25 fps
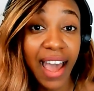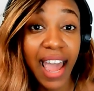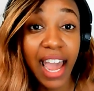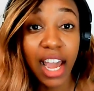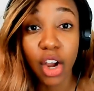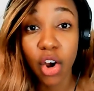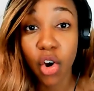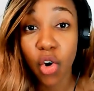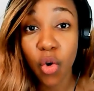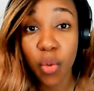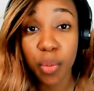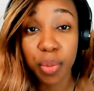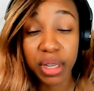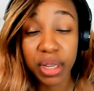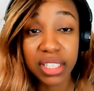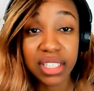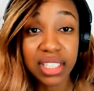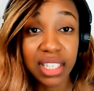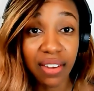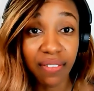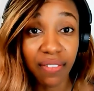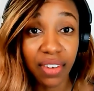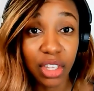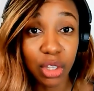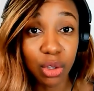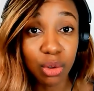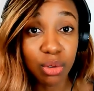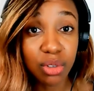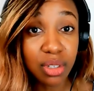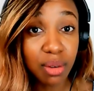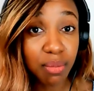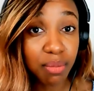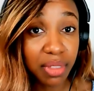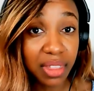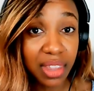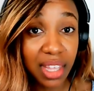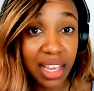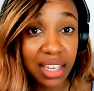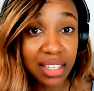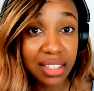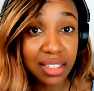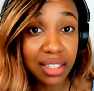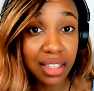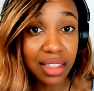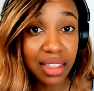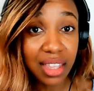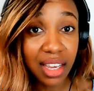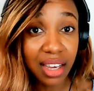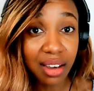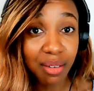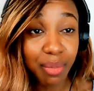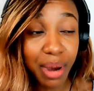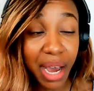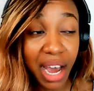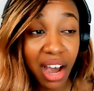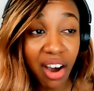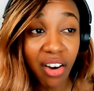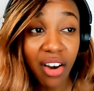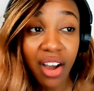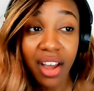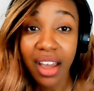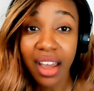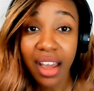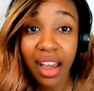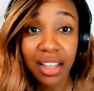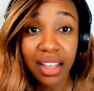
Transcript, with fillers: I hope it's giving you some things to think about.